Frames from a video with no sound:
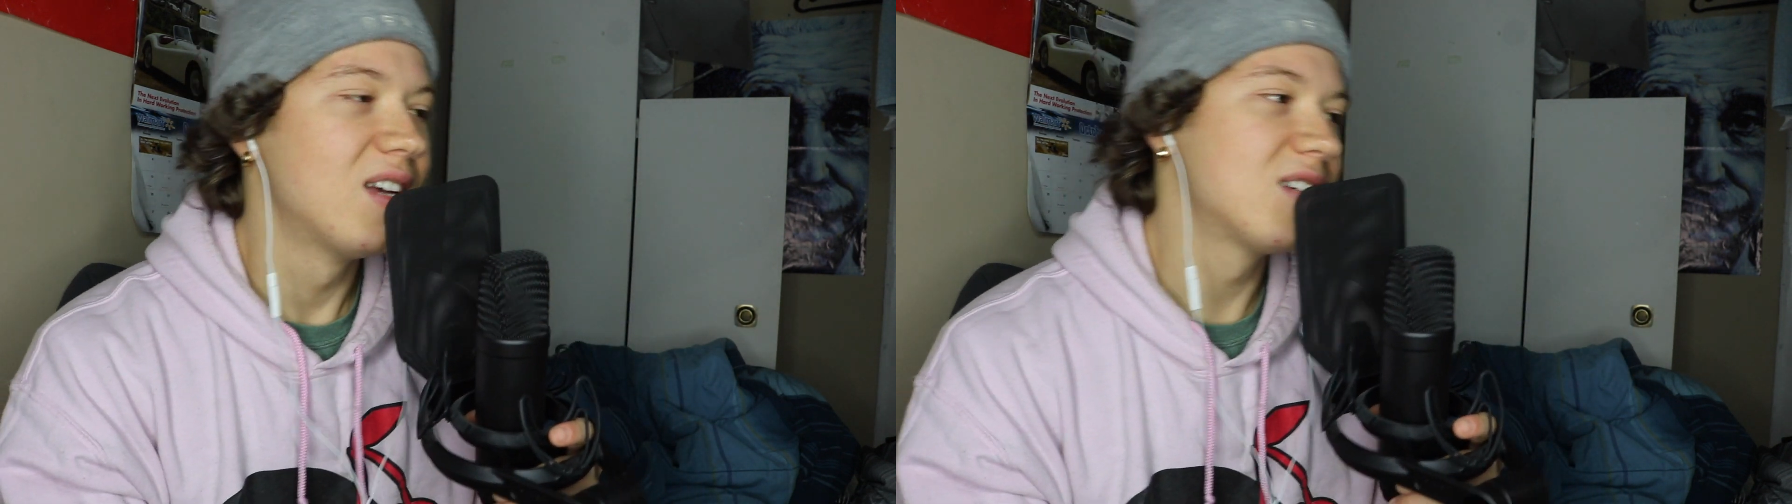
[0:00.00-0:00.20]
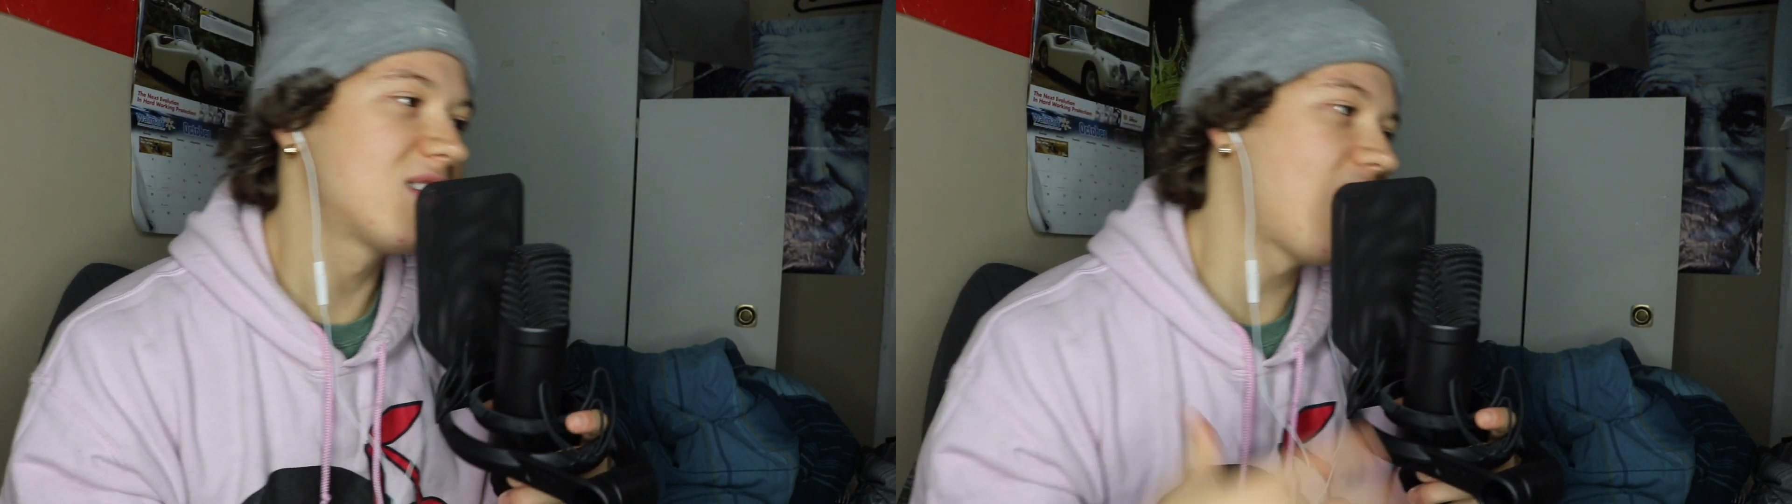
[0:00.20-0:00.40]

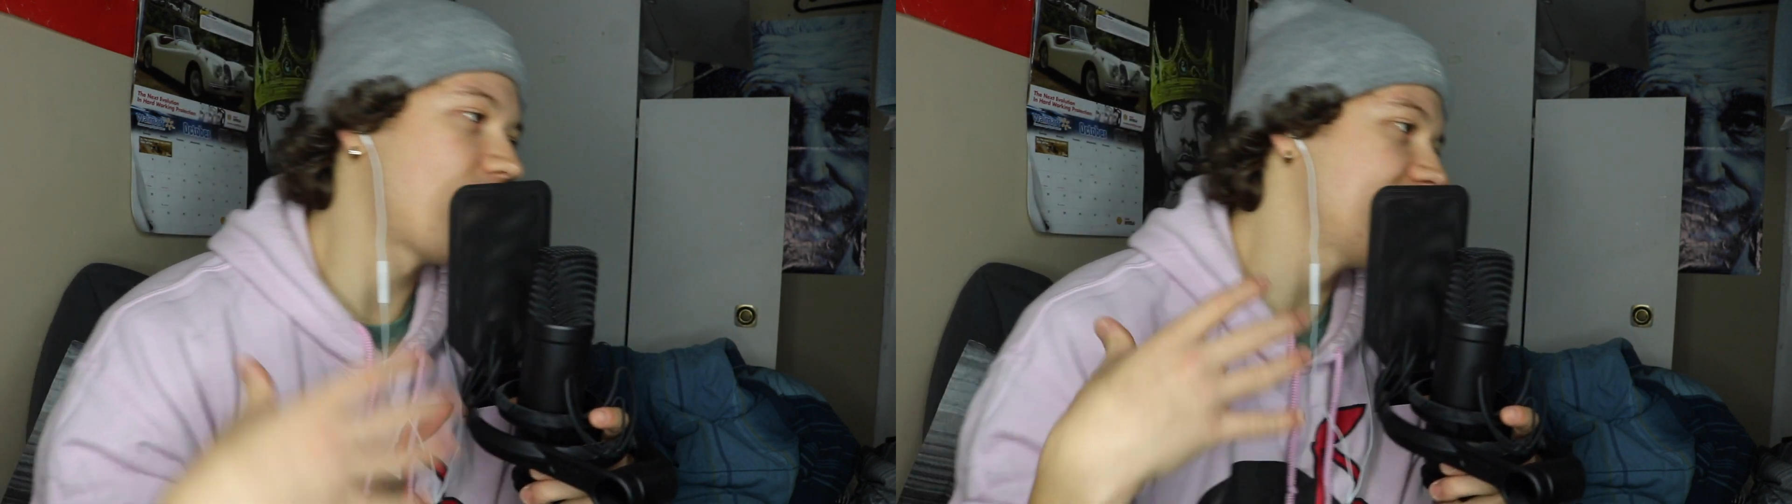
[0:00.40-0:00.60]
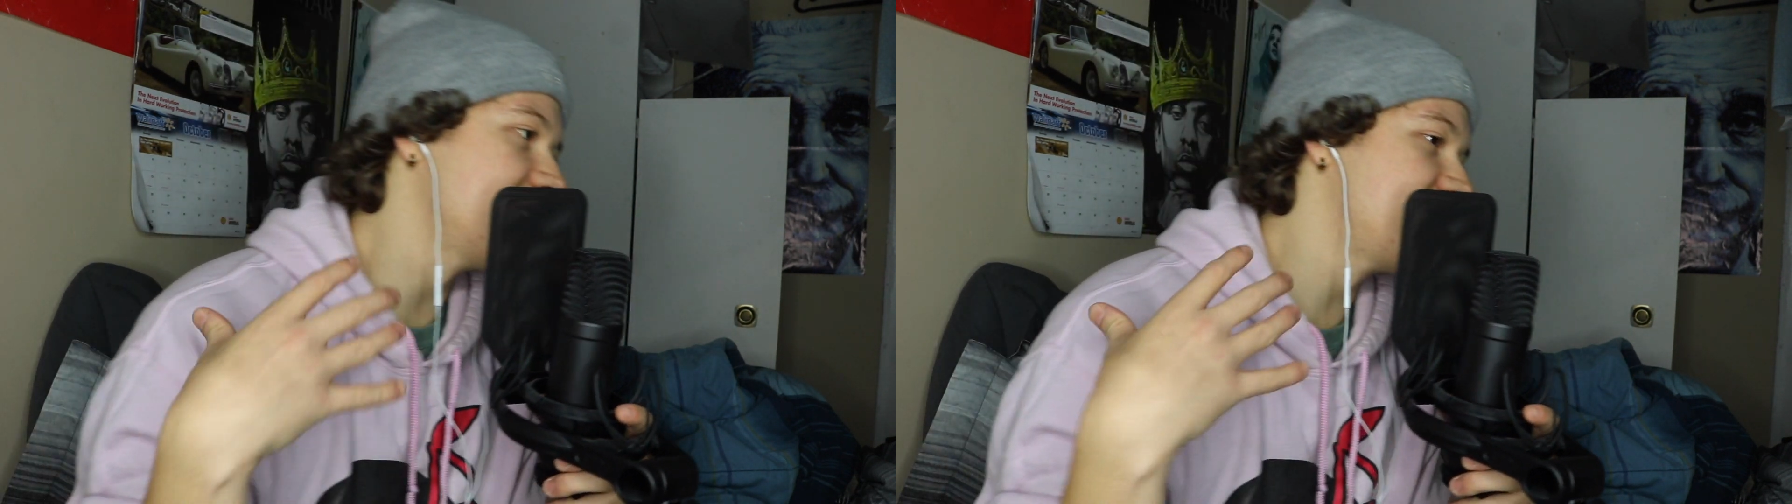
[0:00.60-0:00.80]

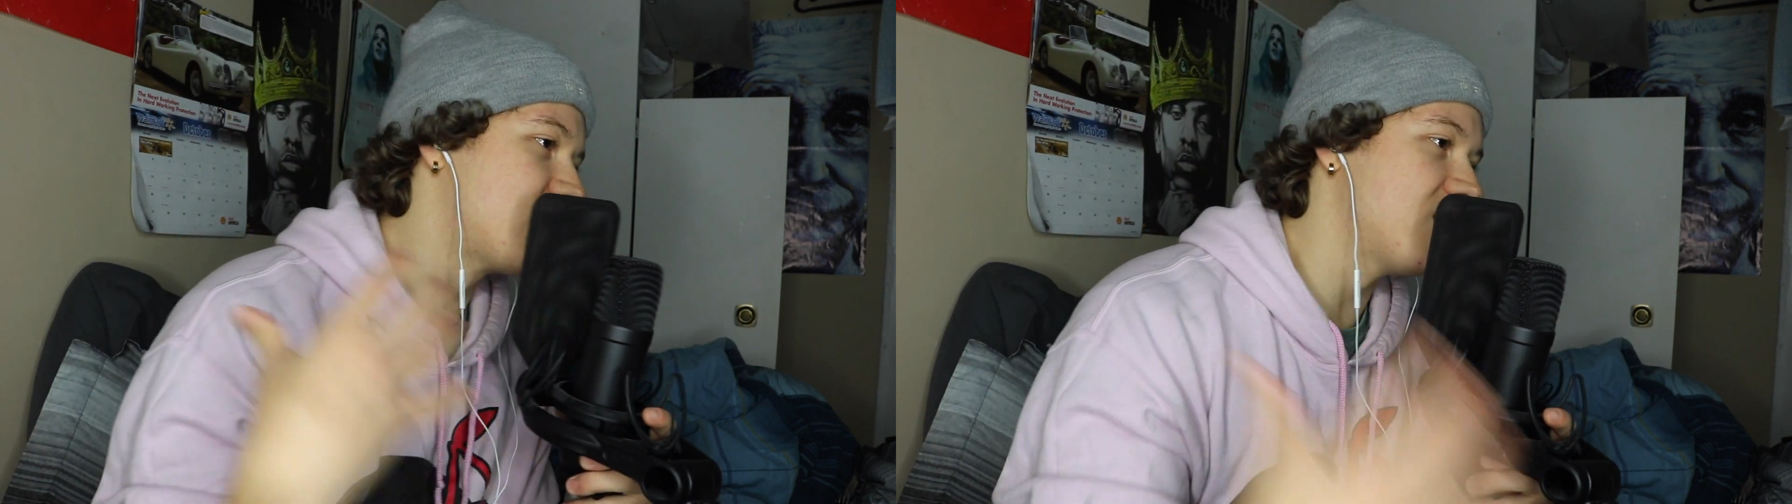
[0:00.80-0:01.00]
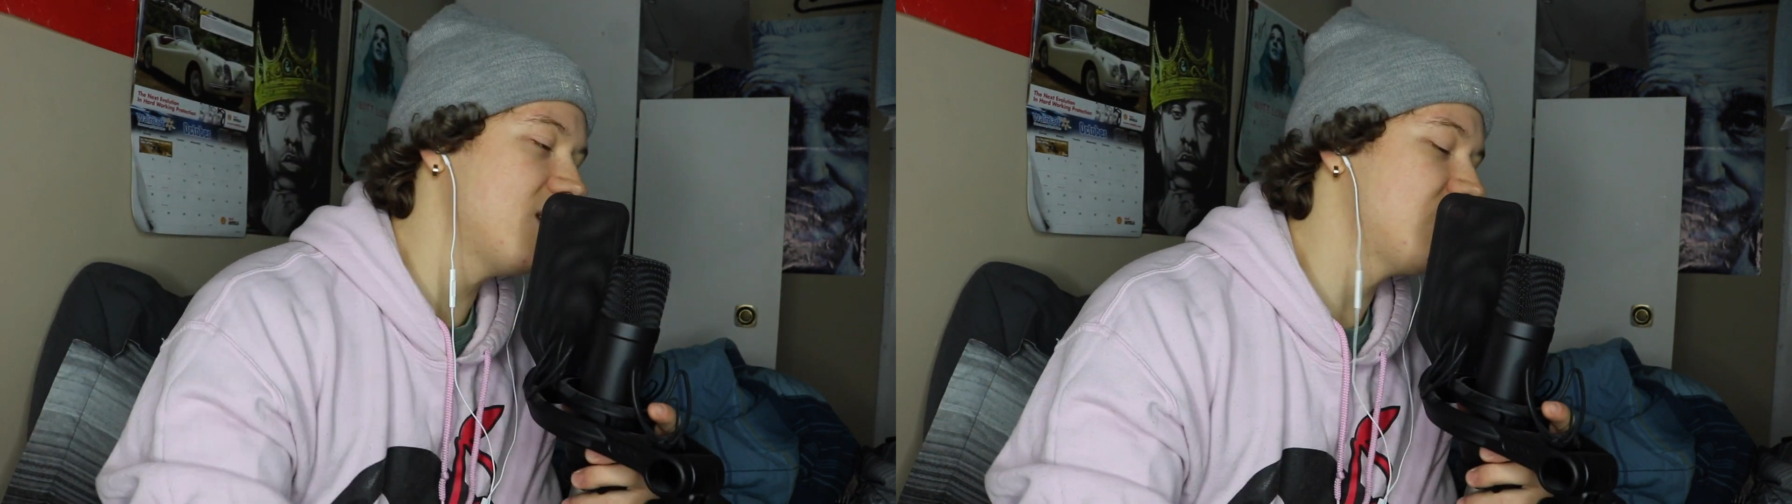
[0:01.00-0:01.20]
Stop this
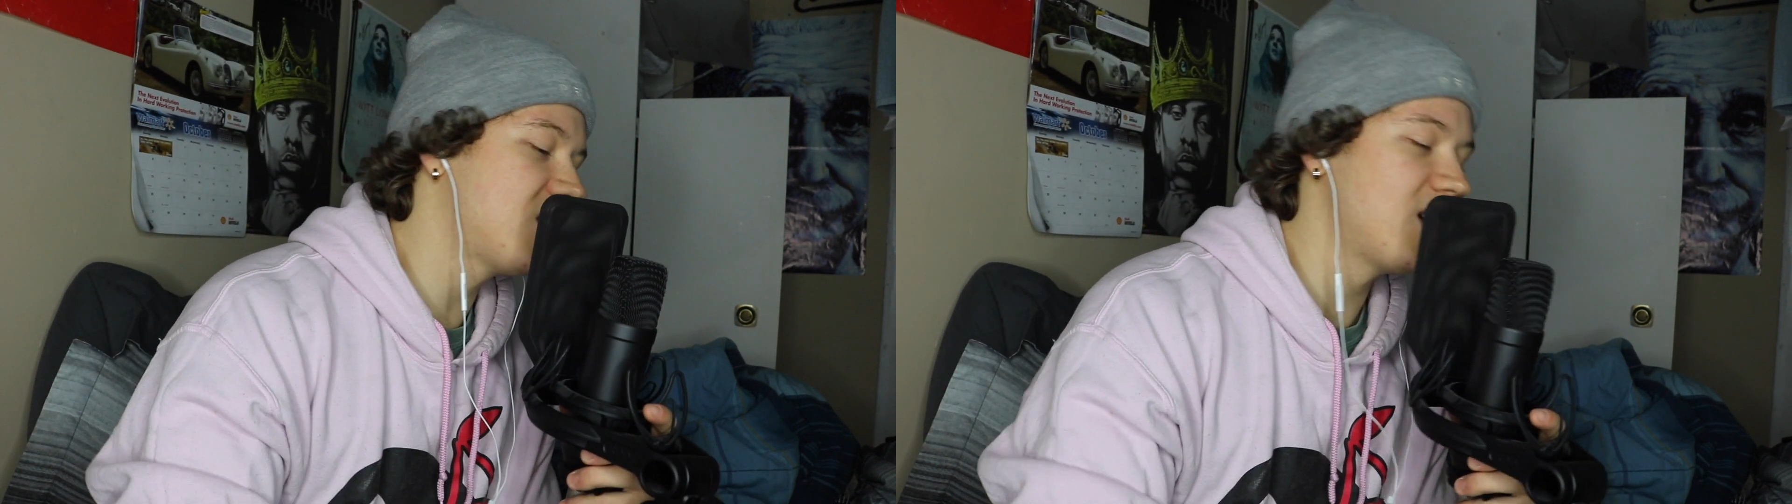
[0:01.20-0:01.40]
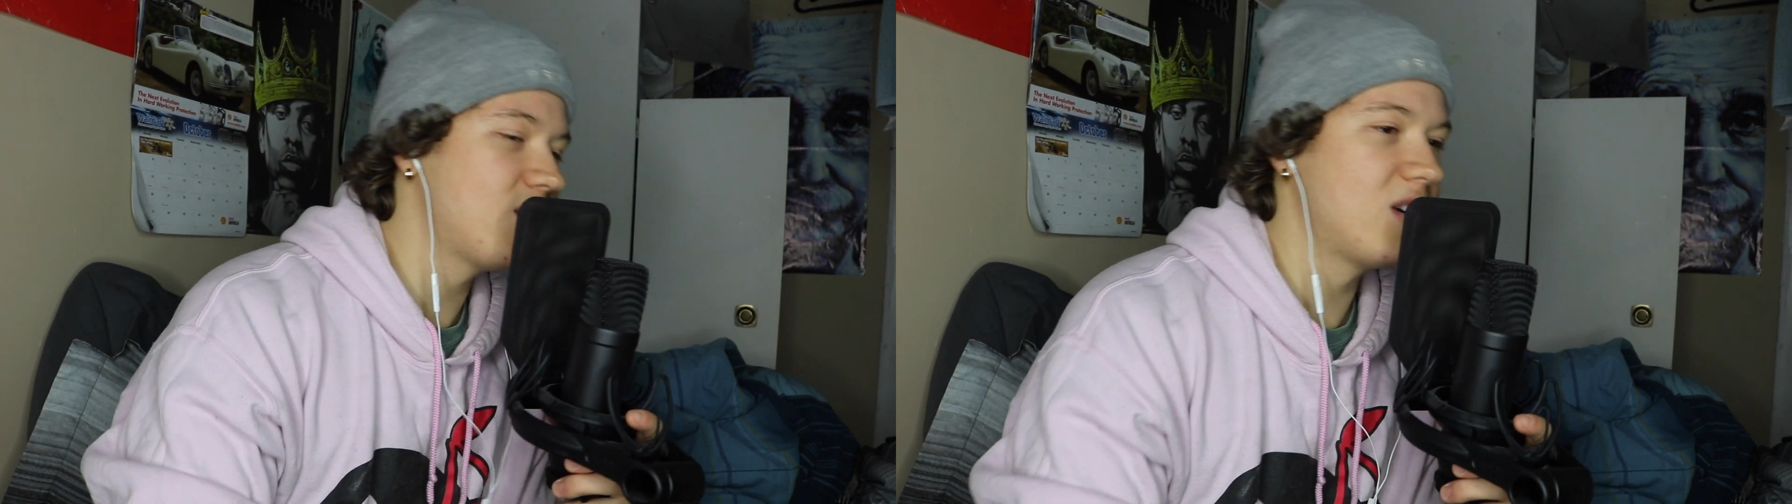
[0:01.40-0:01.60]
dream shit